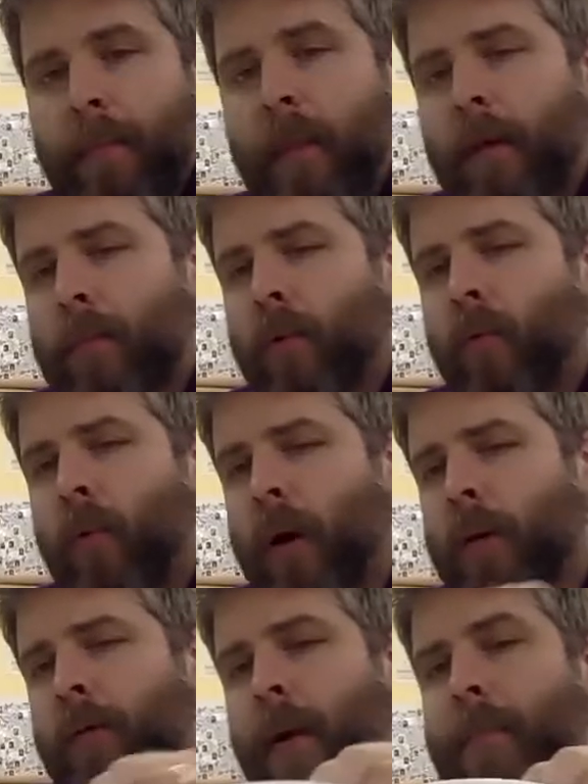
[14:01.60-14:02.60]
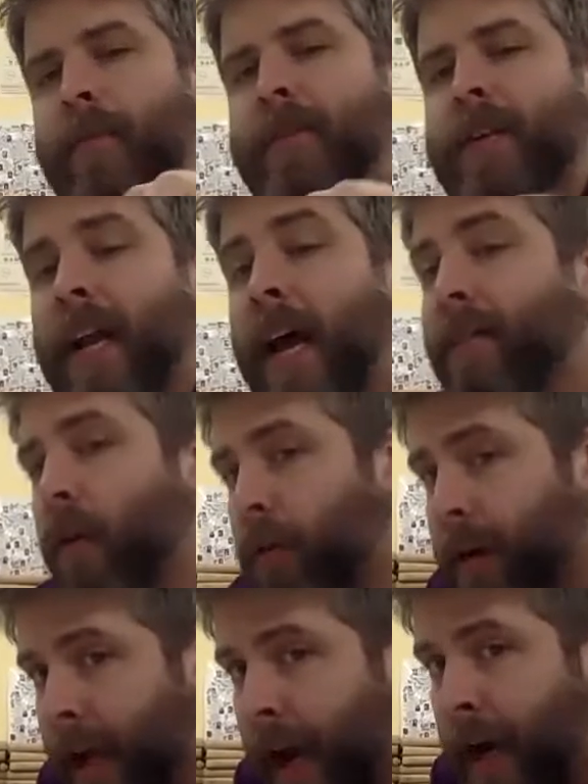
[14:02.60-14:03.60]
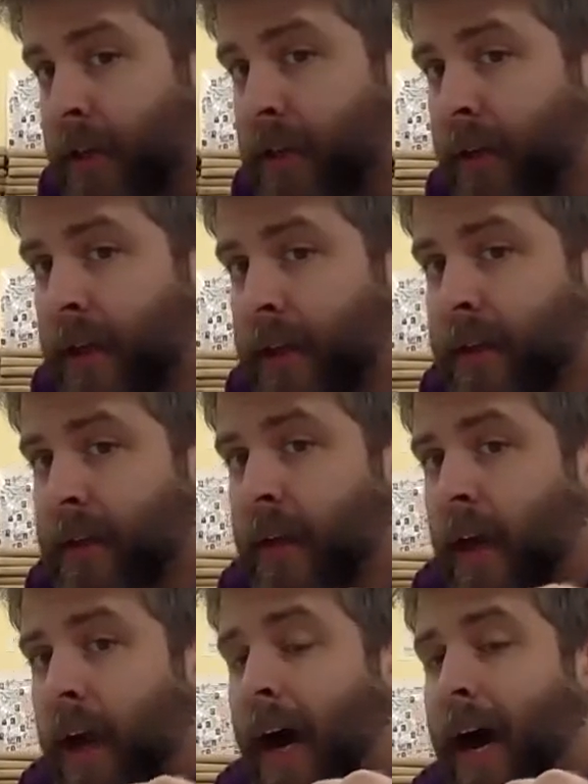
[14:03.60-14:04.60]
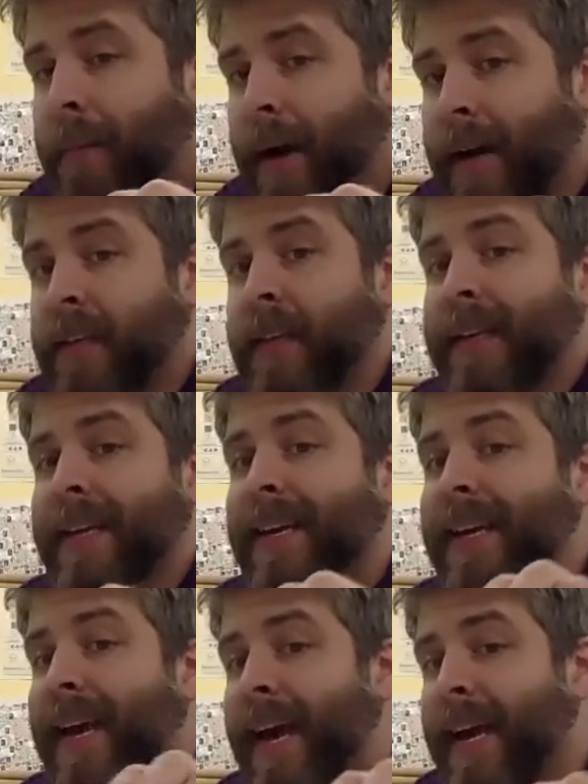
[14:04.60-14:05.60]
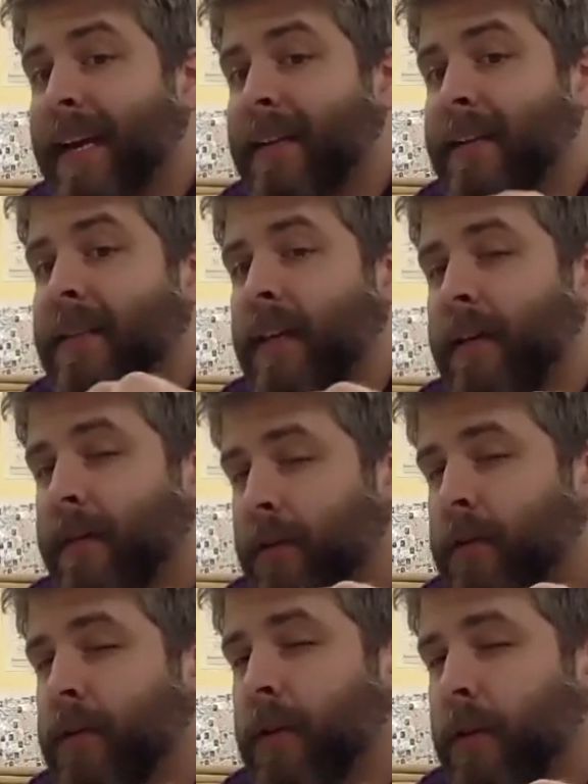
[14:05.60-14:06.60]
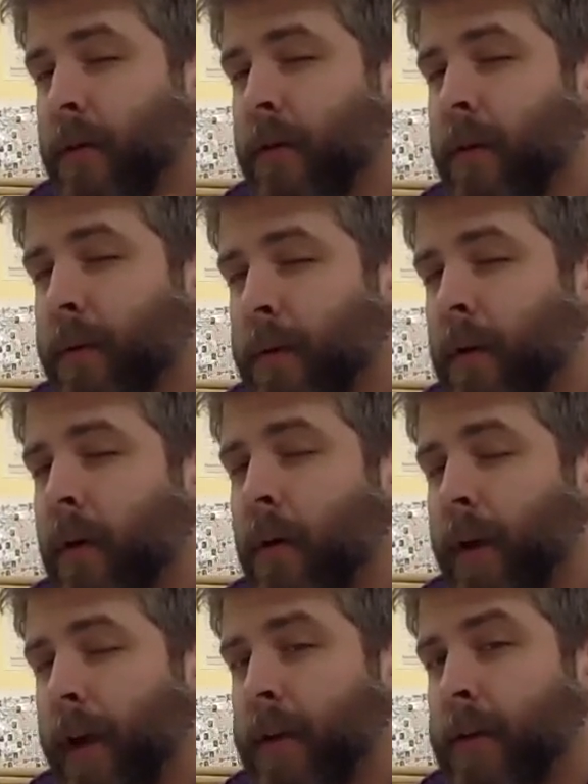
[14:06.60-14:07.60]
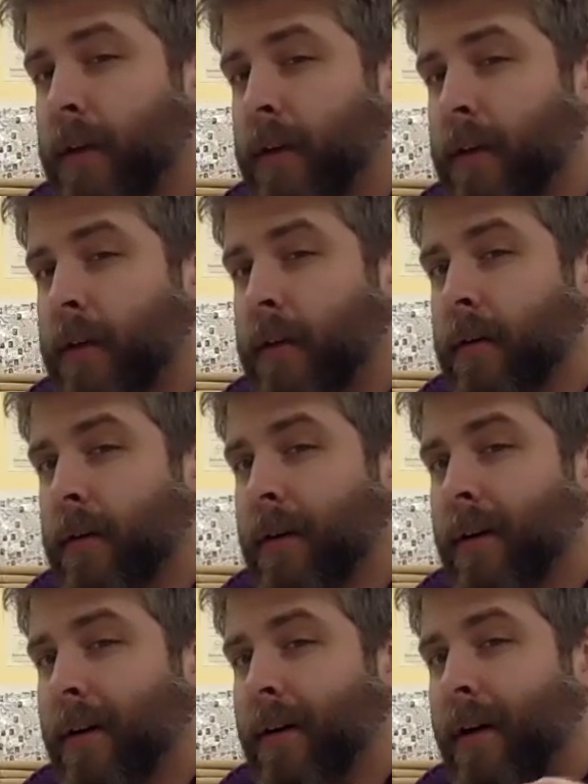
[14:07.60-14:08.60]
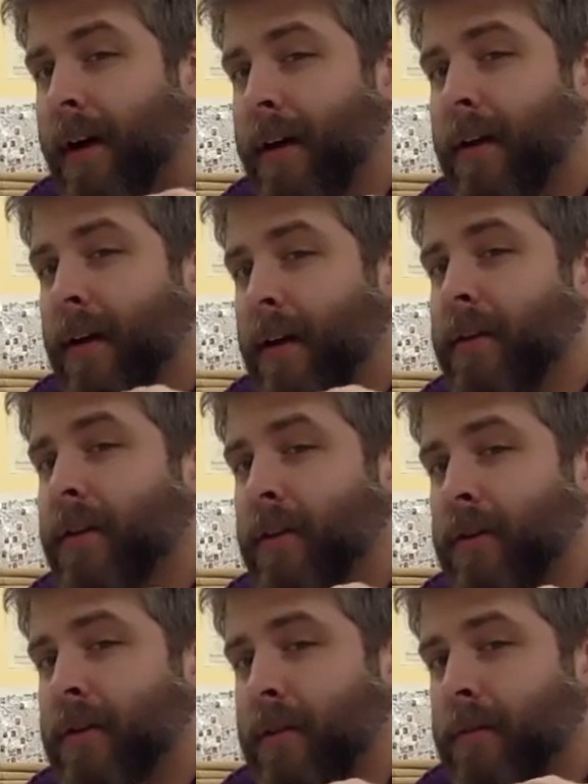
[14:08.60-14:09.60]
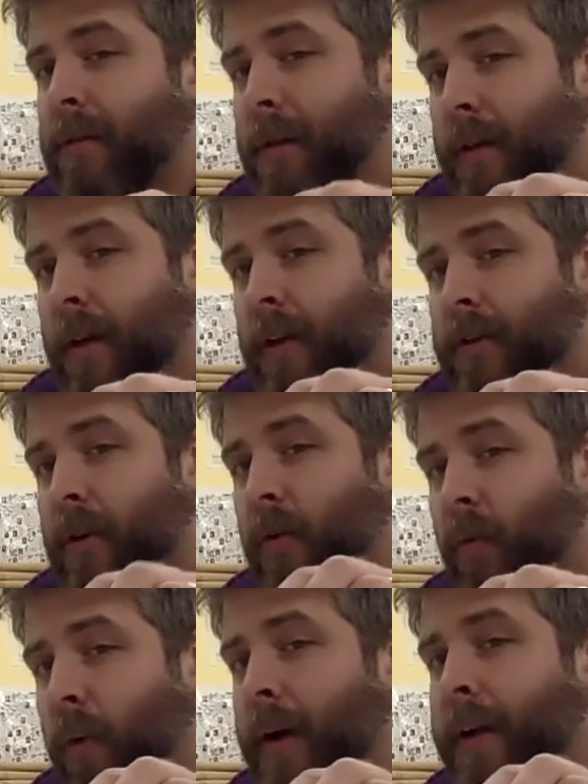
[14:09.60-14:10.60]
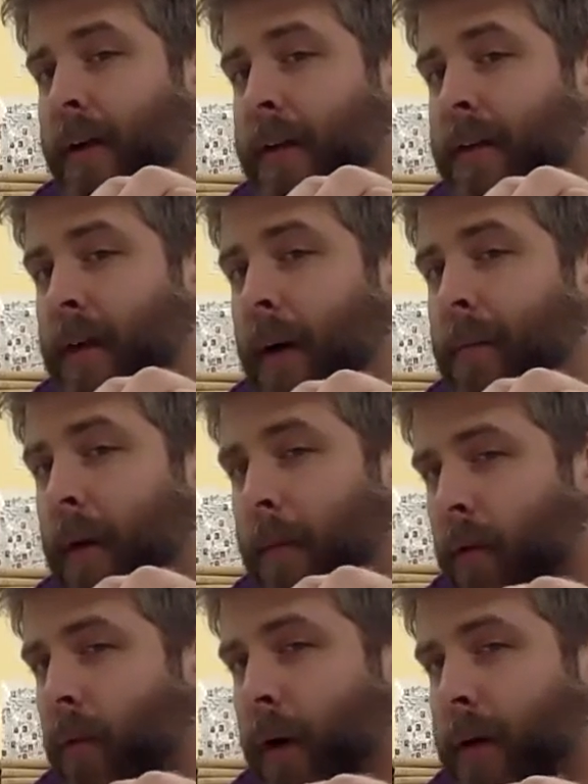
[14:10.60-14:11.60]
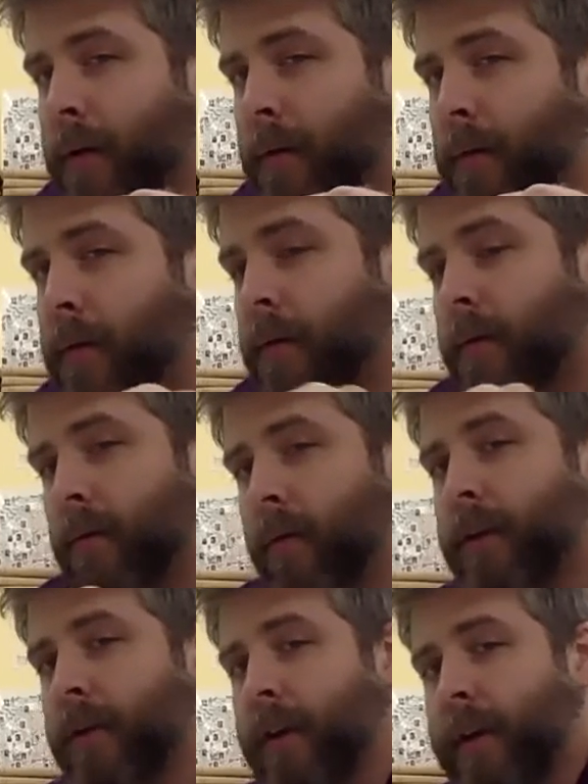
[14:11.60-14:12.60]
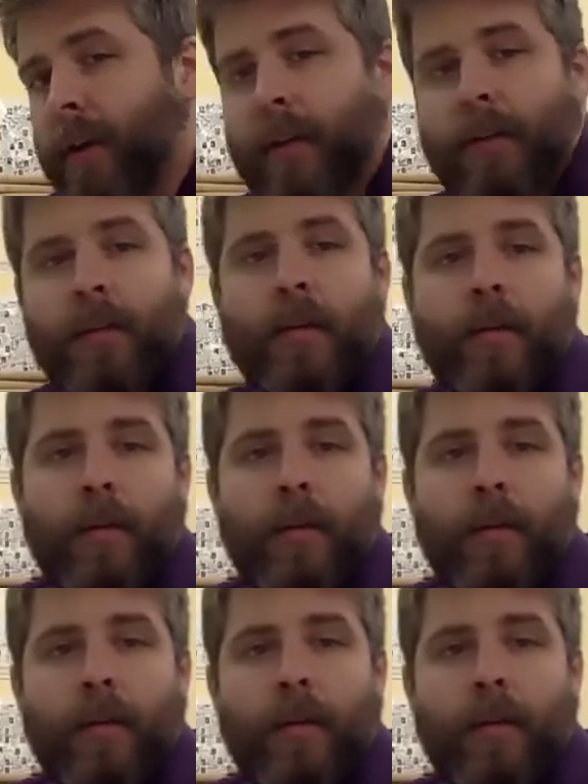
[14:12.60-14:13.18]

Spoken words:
number 1 represent? I've already asked you this. I'm asking again to see if you still agree with your own answer. All right? So what is cup number 1? What do you think it is?